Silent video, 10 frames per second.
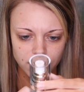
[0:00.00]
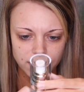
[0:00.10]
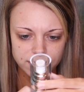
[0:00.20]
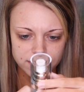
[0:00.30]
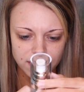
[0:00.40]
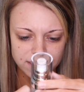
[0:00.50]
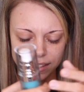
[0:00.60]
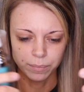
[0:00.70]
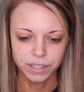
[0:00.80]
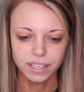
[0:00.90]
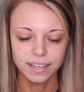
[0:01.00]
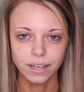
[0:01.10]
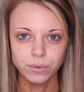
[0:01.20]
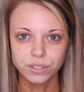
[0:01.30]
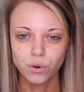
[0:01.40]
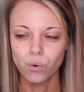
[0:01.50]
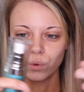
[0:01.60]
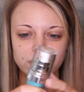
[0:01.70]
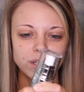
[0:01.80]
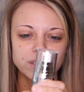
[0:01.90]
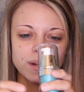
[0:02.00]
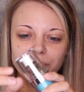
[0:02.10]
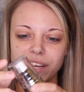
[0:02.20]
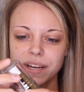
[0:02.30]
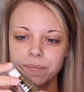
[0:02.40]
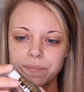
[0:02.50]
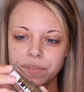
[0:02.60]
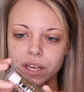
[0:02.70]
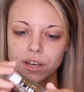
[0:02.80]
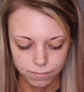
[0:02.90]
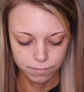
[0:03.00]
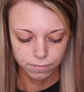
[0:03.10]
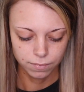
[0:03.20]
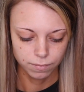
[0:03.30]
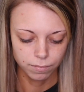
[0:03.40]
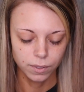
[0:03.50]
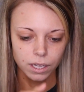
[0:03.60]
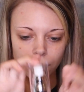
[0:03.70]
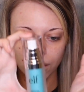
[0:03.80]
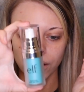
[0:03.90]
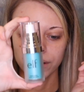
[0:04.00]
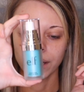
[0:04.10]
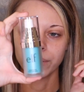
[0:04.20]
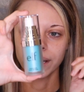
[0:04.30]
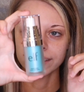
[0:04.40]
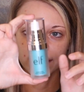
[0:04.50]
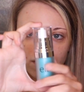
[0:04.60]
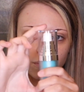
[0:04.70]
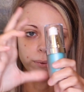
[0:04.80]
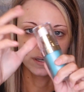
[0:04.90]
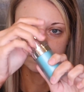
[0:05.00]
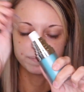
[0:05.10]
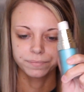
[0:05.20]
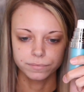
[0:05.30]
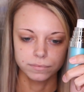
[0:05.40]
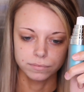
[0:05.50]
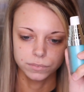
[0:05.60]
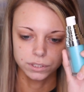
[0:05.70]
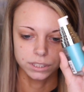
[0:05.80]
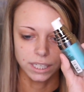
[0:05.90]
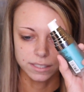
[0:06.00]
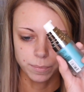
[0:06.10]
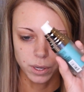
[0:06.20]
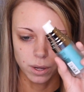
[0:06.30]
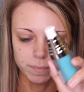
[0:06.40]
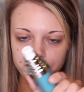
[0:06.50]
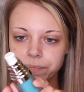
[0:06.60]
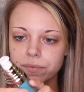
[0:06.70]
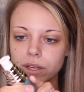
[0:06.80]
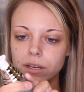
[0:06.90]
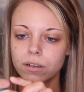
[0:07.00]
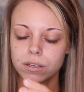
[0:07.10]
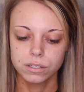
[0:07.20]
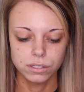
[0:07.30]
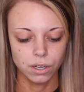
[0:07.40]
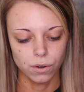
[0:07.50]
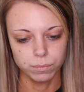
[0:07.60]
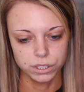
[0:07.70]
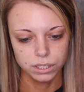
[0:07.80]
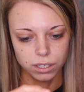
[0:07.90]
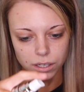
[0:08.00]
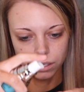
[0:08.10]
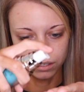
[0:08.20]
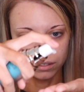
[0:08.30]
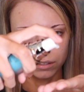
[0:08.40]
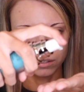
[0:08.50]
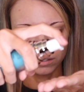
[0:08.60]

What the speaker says: it said something like it was cooling or something. Okay, we got that open. It just has pump. So I'm just gonna...